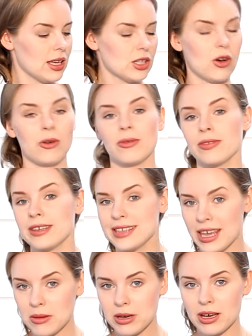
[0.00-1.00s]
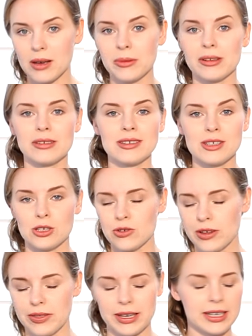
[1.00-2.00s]
So, the same couples, two
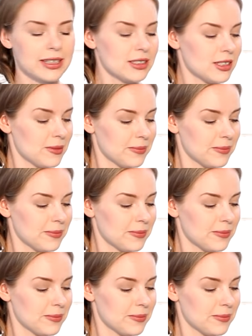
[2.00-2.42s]
and second.